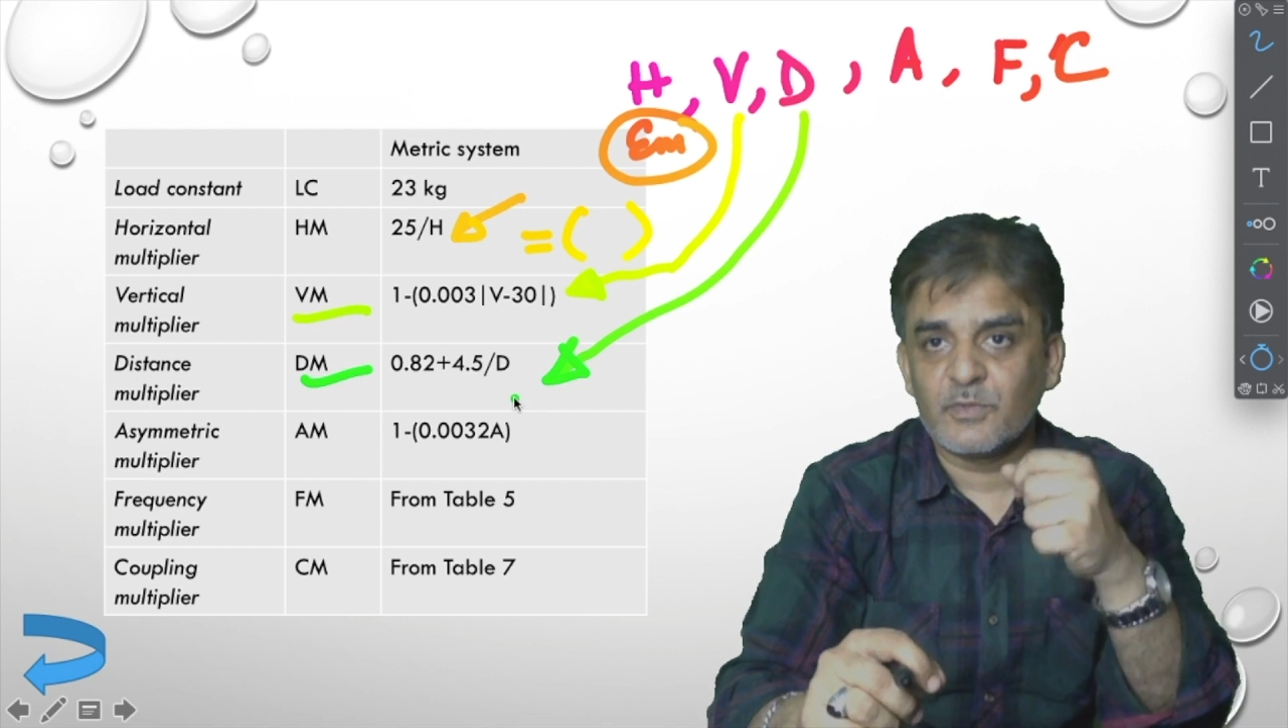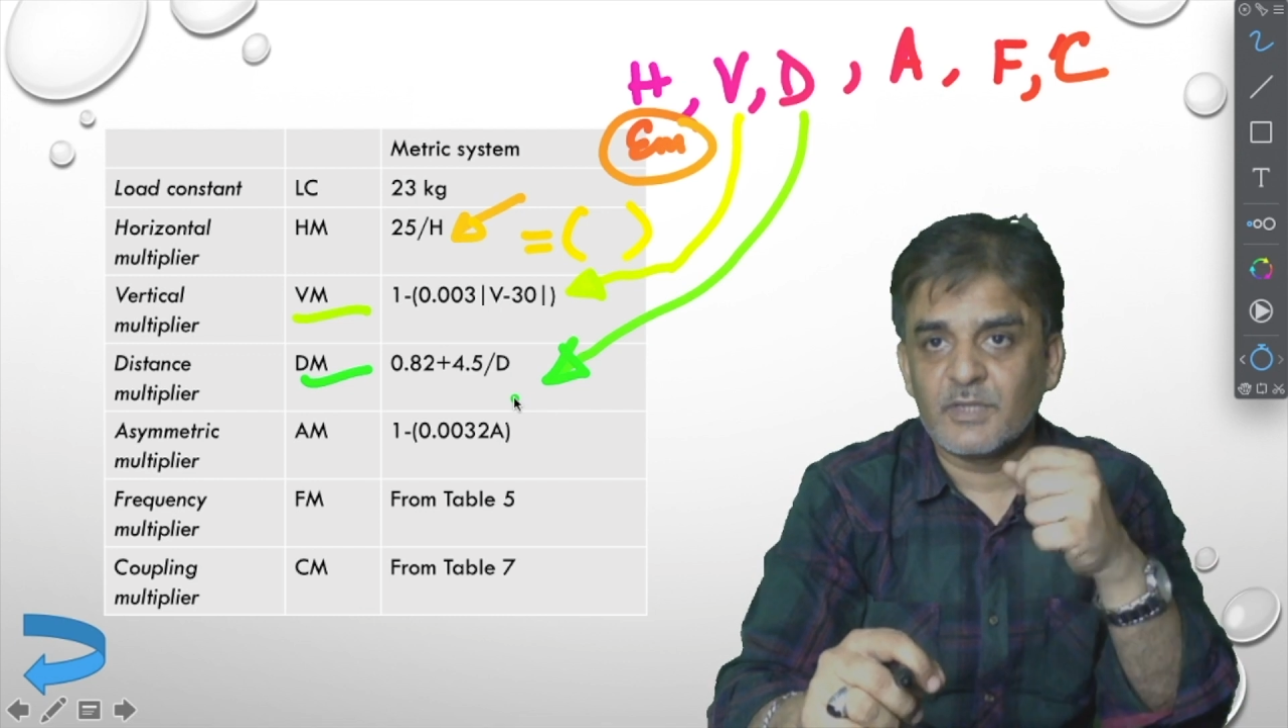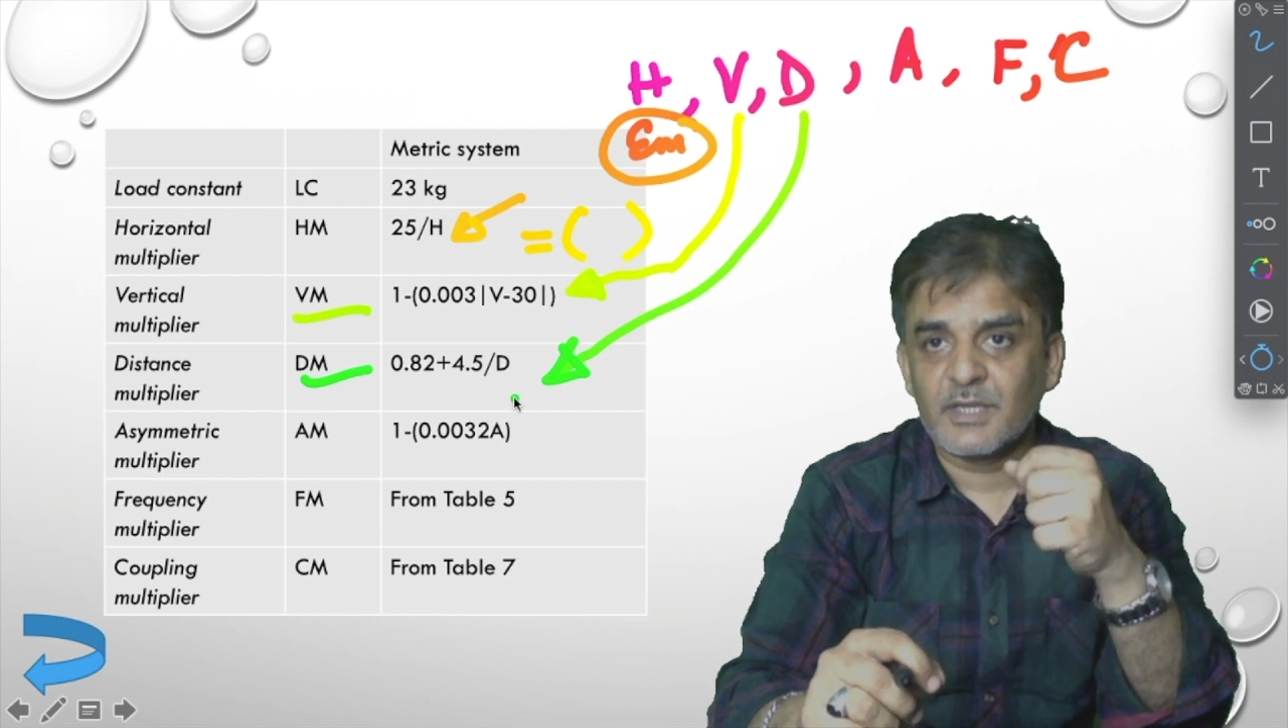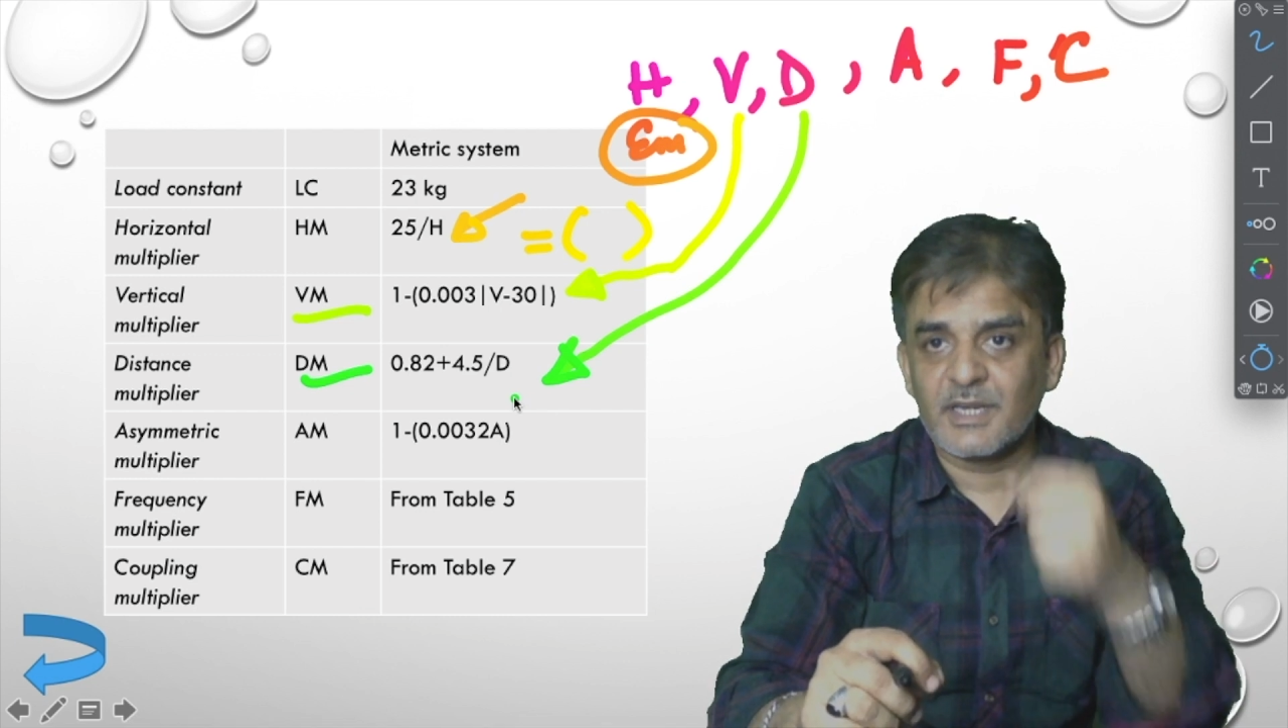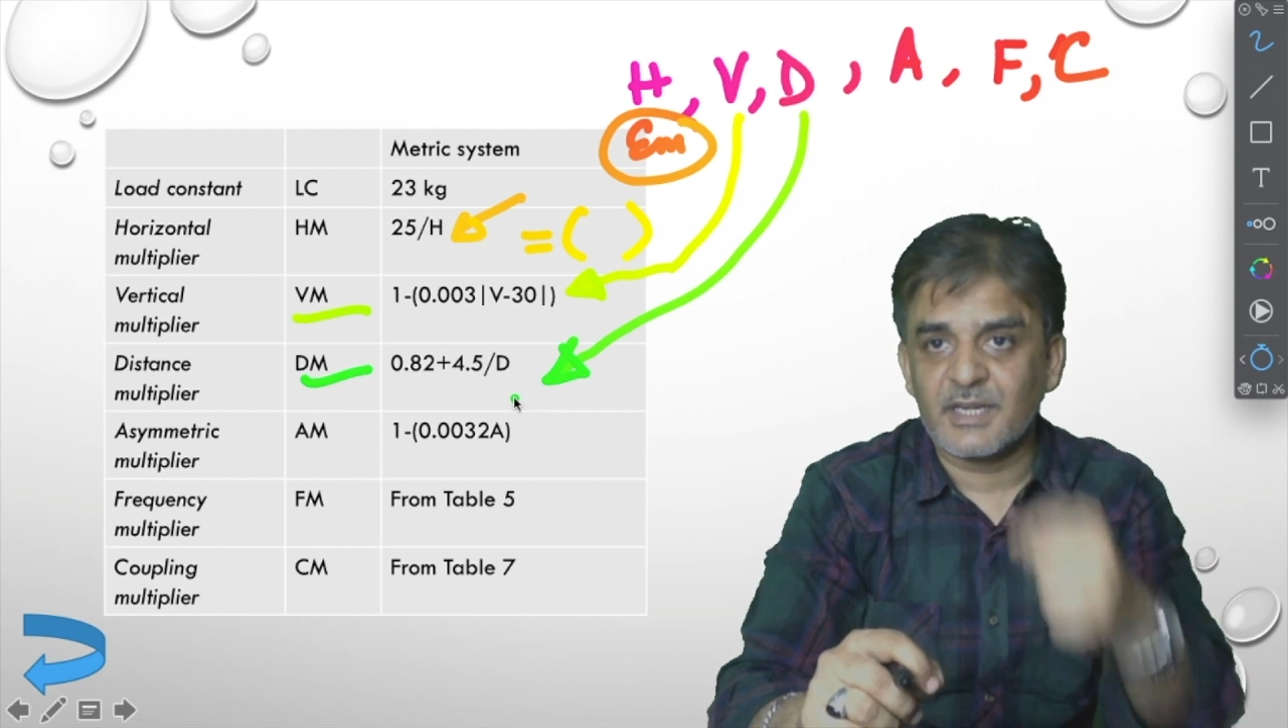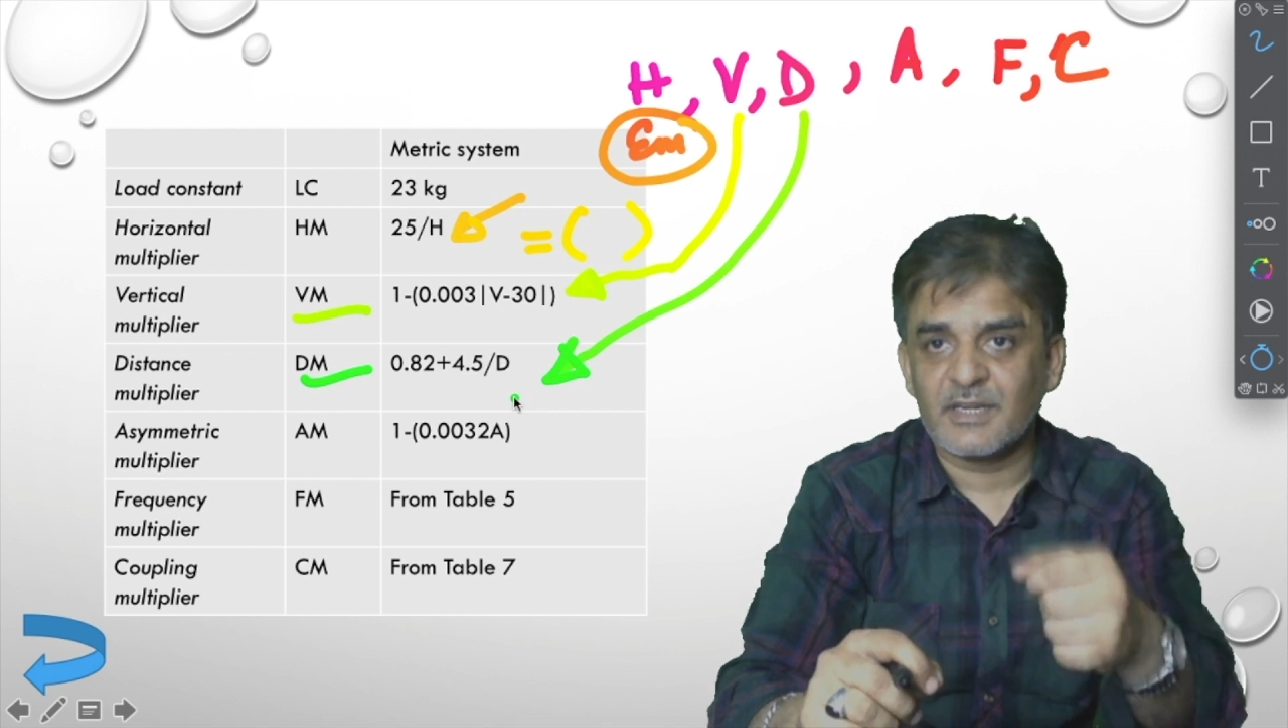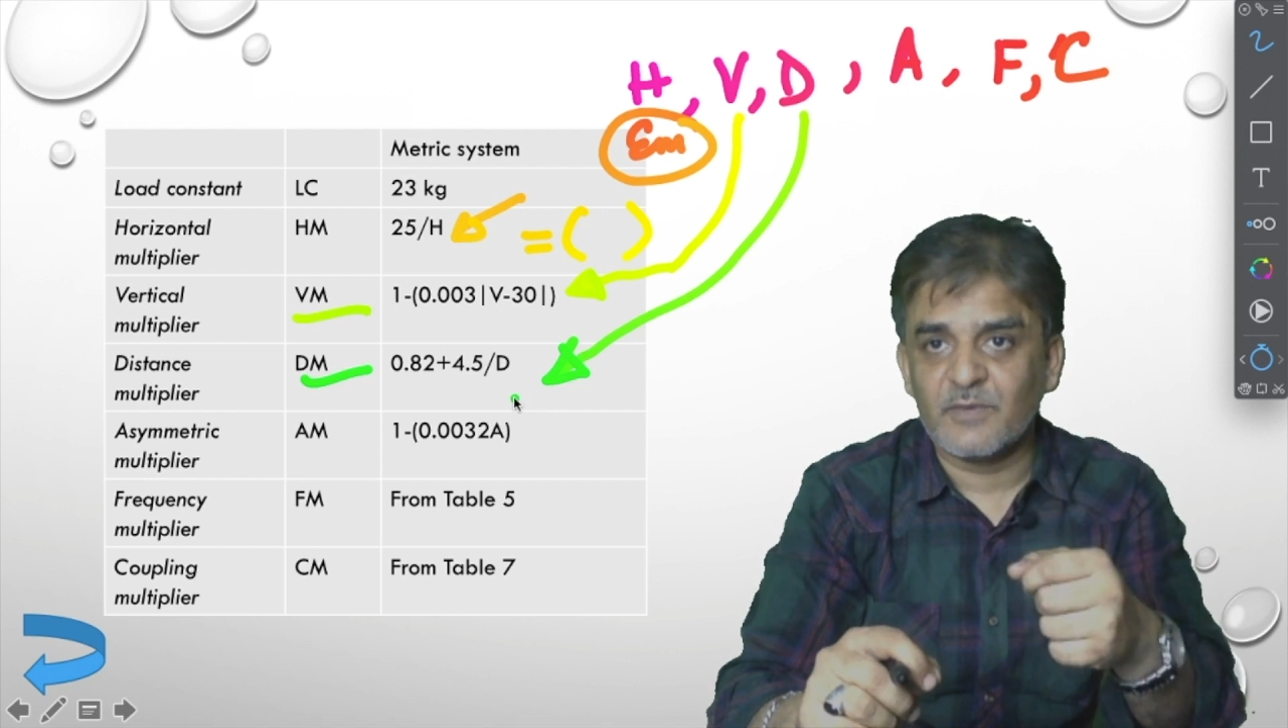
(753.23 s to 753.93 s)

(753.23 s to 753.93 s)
the corrective